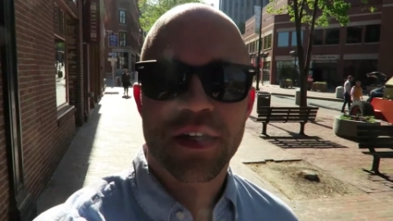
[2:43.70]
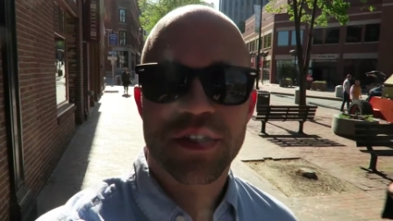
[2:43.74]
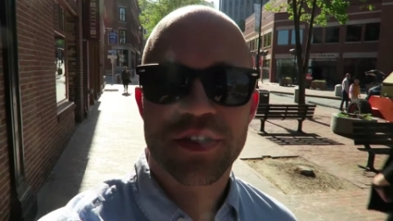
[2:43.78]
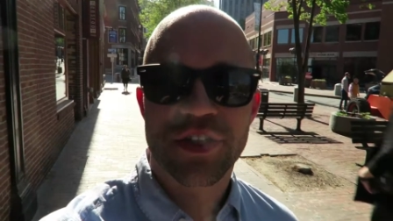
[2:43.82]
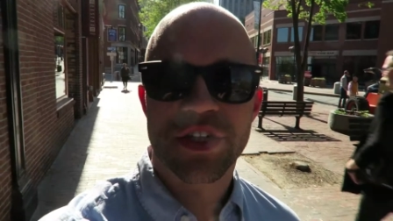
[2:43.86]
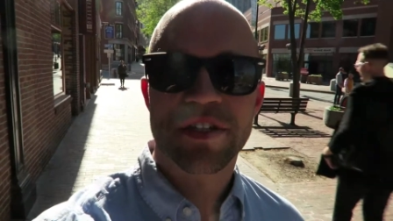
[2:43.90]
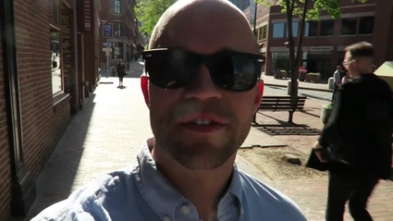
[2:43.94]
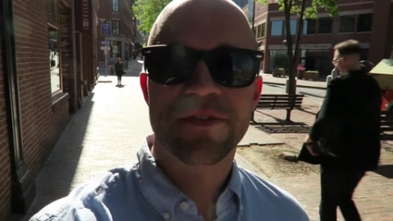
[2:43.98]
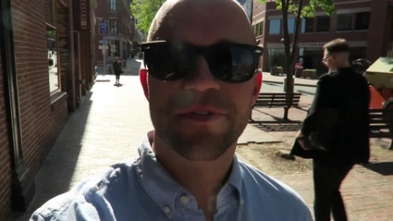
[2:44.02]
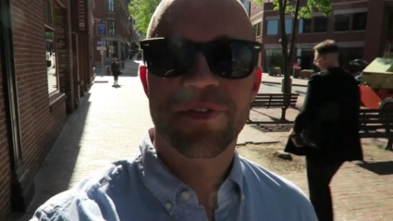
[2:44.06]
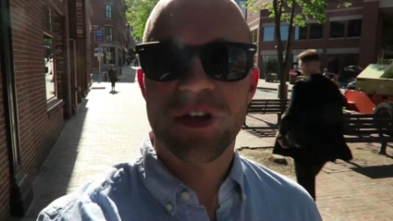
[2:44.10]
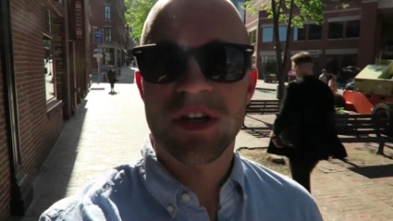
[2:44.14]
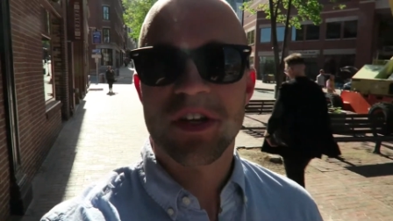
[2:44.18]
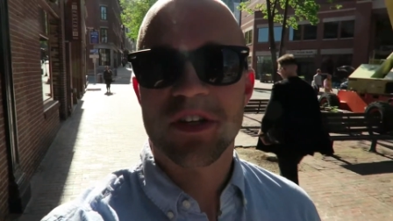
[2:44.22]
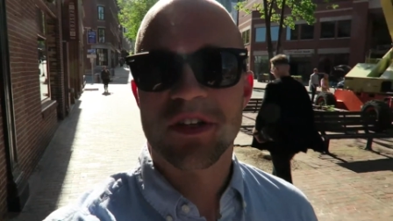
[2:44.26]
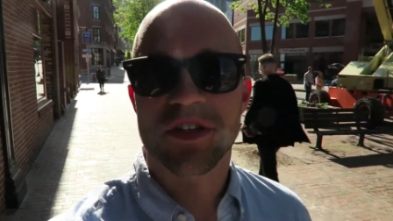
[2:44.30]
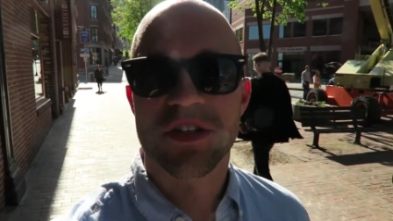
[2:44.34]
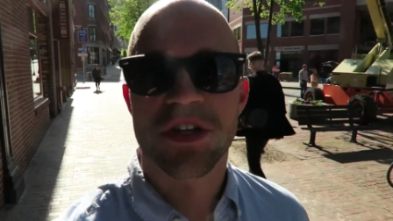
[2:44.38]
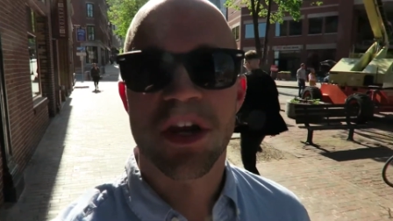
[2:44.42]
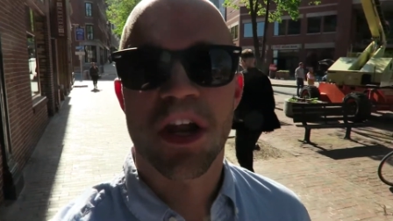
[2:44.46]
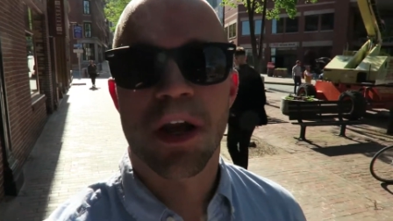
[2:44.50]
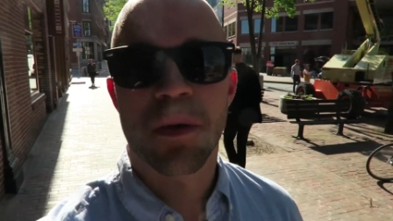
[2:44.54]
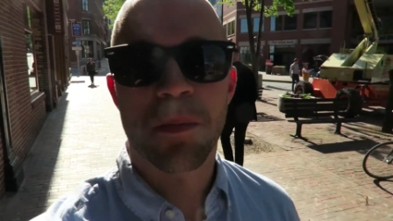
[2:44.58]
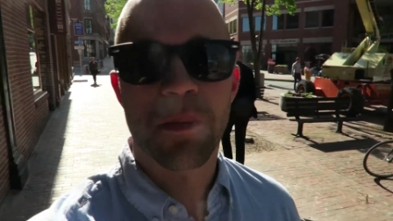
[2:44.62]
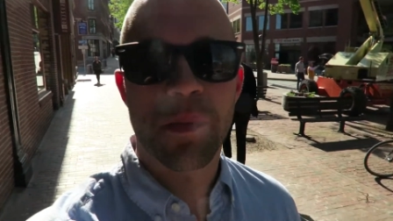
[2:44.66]
Just
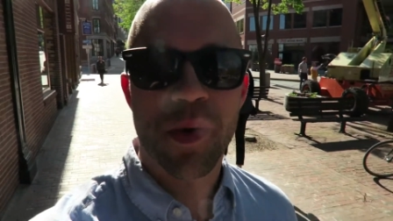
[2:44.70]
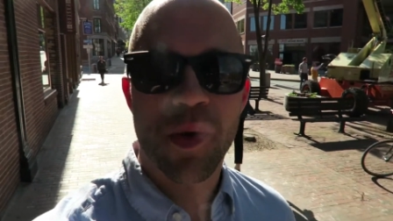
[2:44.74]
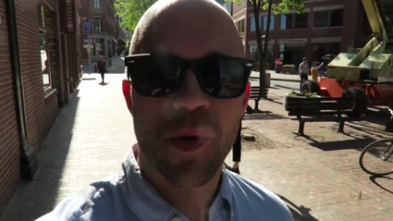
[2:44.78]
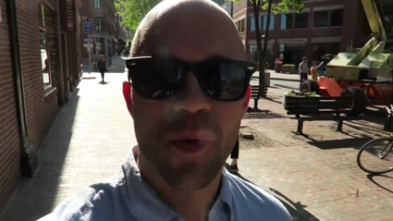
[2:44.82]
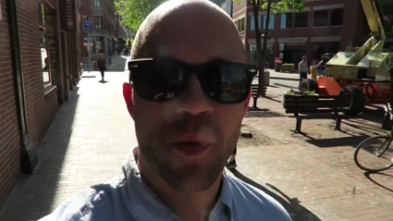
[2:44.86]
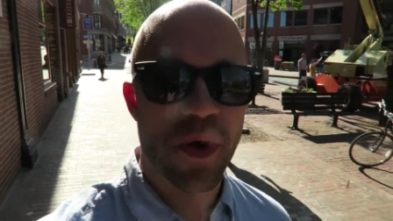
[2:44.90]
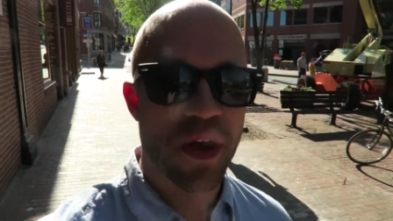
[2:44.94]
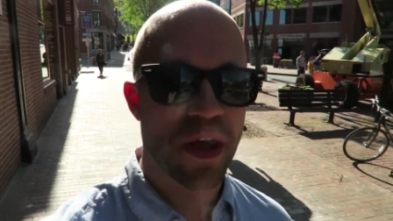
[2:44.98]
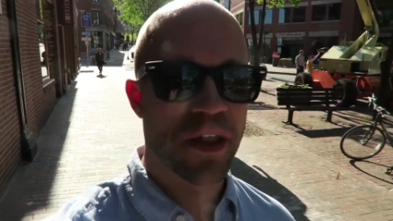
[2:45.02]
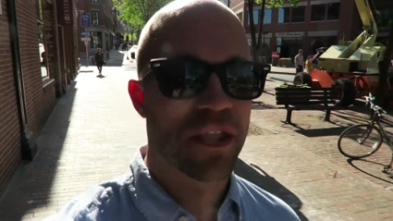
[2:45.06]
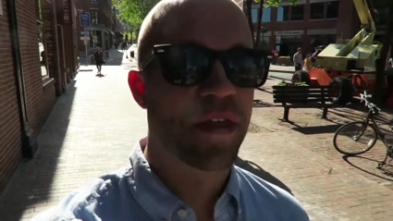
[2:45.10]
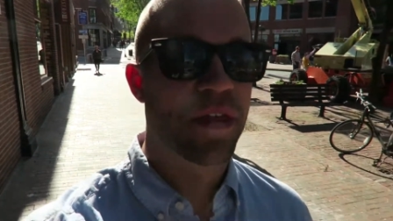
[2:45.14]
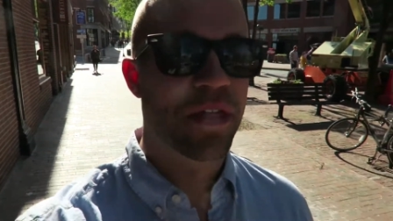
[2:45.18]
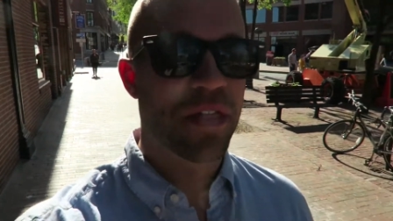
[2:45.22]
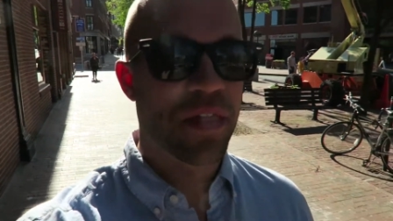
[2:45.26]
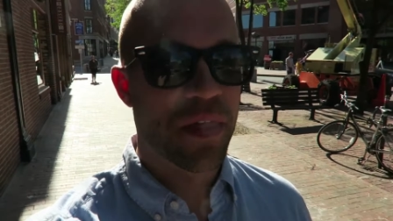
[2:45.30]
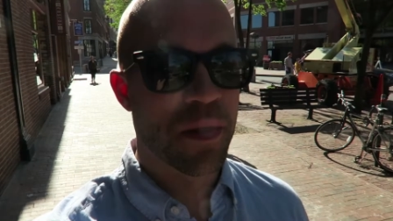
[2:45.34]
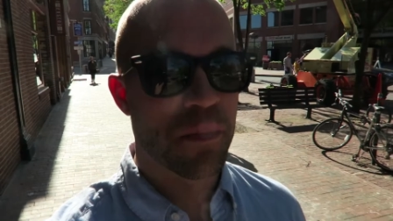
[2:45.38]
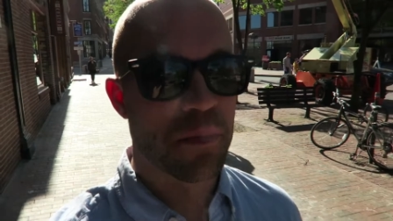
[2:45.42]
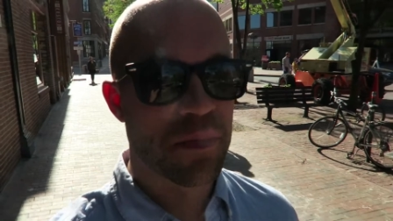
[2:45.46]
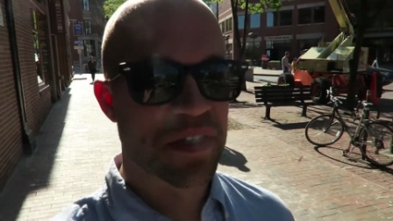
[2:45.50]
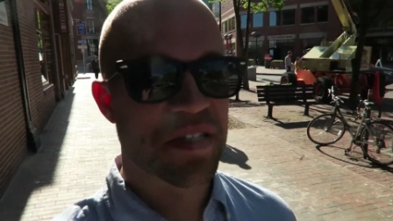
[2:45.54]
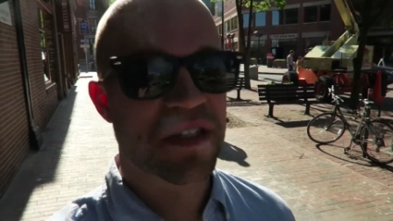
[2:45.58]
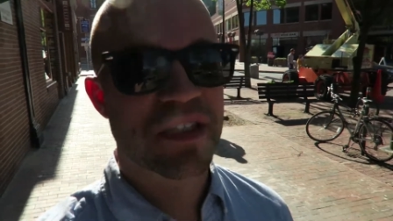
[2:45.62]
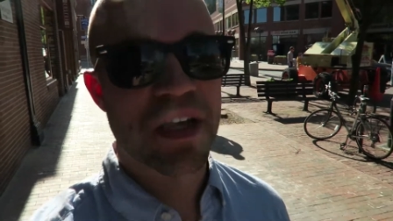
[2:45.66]
finished up with
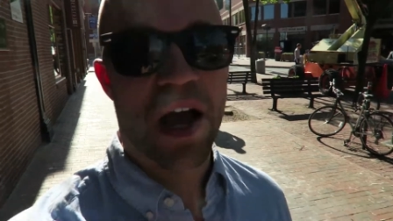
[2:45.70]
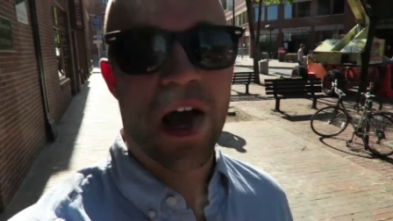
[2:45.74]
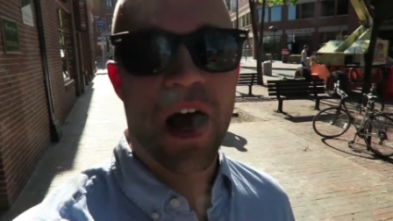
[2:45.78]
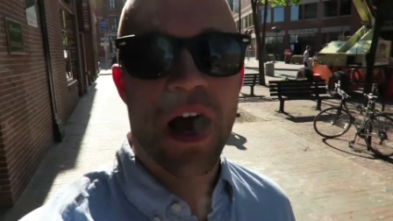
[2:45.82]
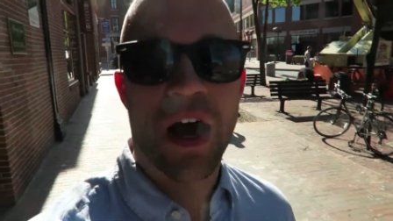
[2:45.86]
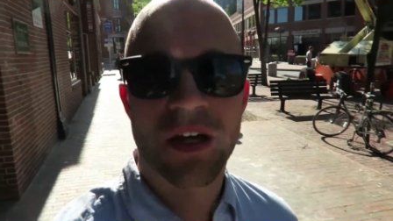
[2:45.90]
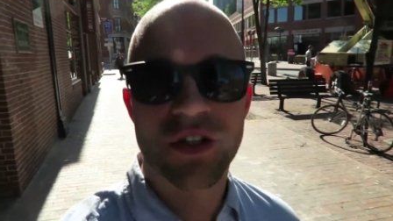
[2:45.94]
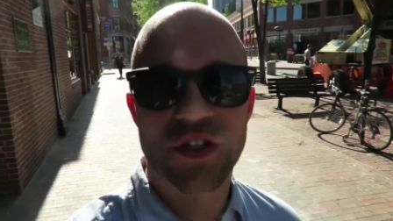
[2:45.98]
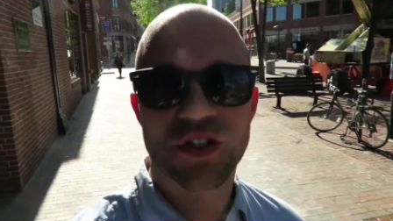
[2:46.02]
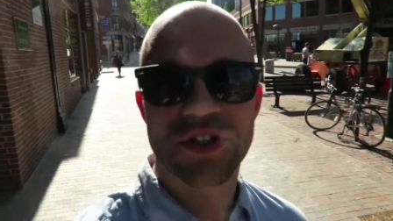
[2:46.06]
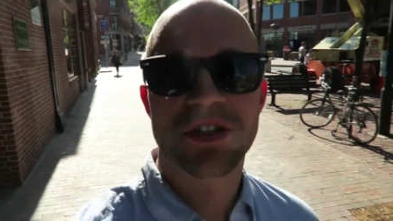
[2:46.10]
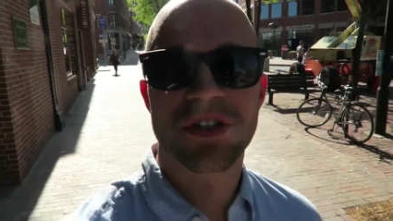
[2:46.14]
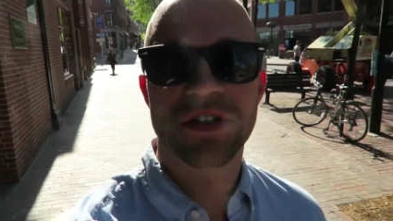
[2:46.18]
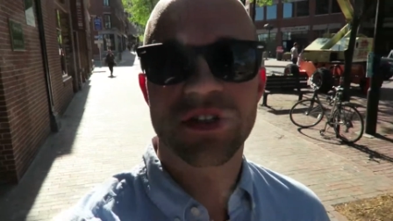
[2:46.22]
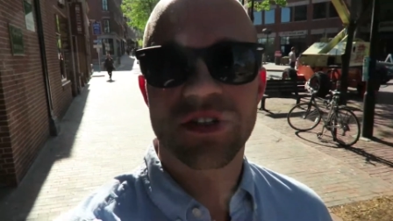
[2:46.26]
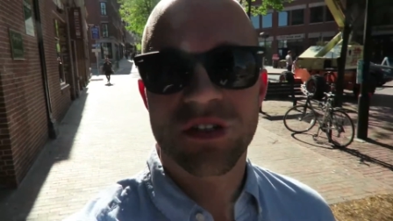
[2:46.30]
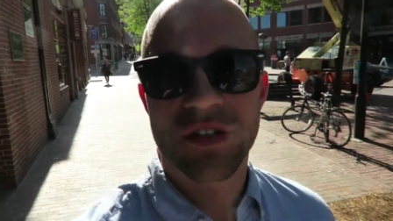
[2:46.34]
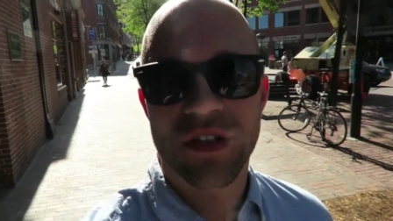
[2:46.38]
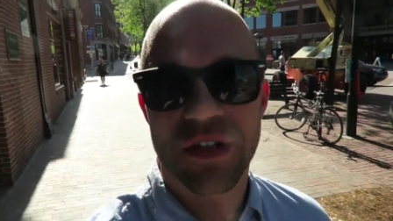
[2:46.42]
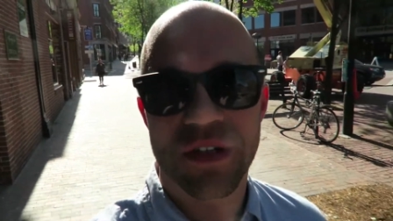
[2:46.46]
the massage.